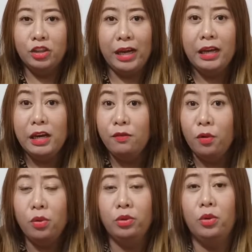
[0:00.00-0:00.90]
sharing
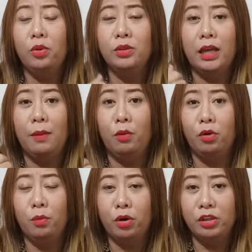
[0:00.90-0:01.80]
photos, I'm
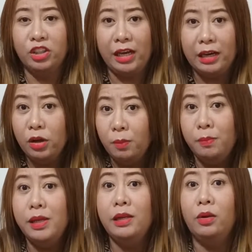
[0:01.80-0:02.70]
on more sharing of
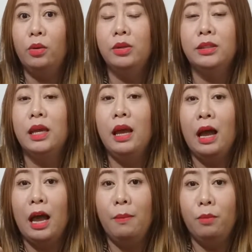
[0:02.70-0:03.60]

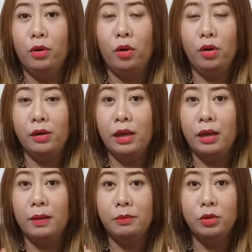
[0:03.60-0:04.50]
videos, I'm more on
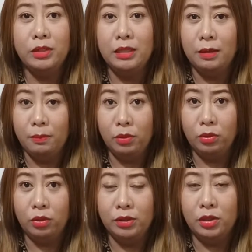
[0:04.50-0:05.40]
using the
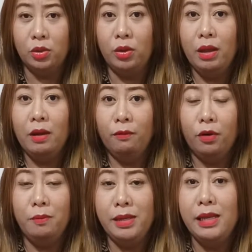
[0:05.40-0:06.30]
Bluetooth. So
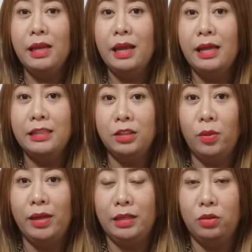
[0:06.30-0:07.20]
for me,
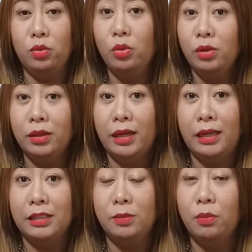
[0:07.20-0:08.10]
S22 Ultra
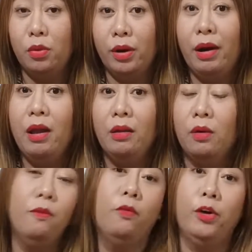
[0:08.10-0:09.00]
is more
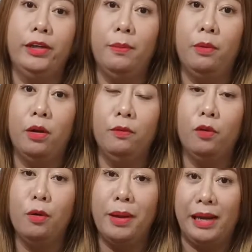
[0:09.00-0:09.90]
comfortable
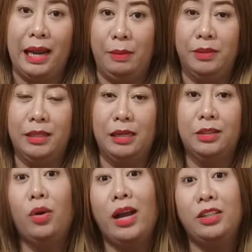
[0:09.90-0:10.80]
for my
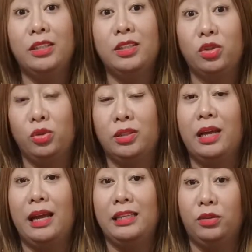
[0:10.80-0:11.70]
lifestyle. So I just choose
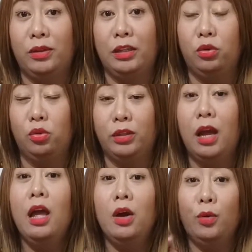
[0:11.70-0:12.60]
the S22
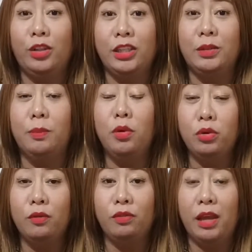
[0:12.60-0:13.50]
Ultra, which is
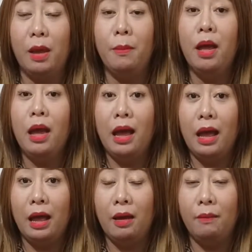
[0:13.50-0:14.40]
both of them
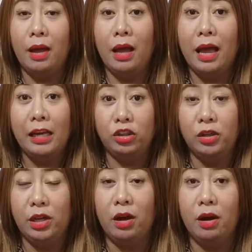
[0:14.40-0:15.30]
have
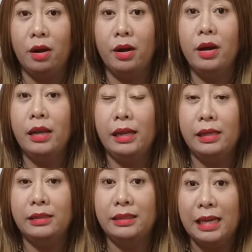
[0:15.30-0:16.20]
actually are
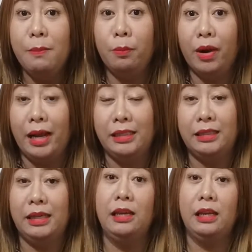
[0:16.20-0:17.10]
same
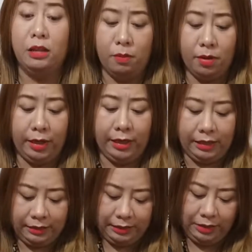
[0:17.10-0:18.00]
price in the
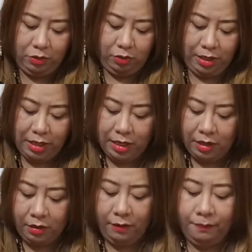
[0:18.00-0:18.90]
market. So
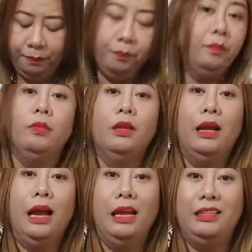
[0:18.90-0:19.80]
here,
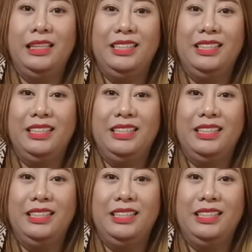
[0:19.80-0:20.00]
I